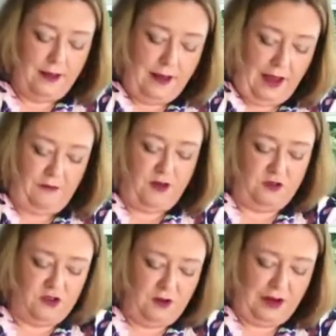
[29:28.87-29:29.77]
If you're
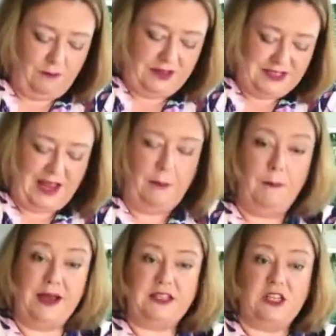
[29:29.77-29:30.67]
doing it with a stand
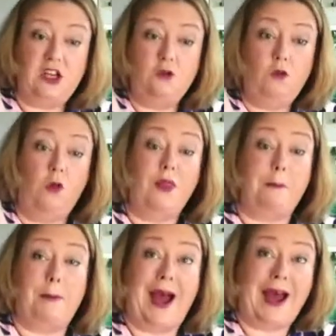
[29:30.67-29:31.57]
mixer, you want the
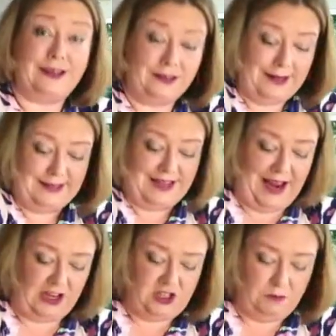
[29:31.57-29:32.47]
paddle
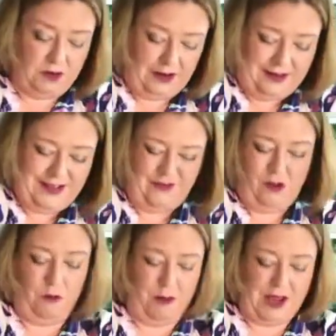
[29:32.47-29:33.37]
attachment as if you
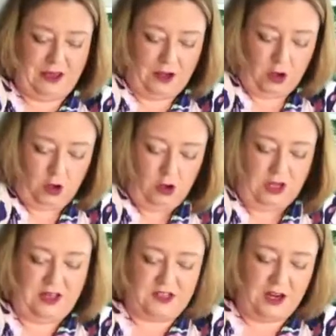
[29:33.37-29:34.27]
were making a
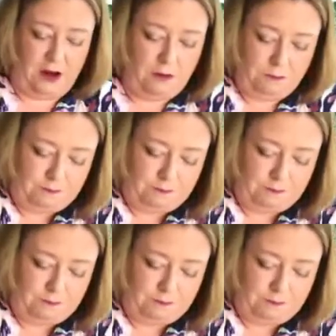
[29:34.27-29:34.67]
cookie dough.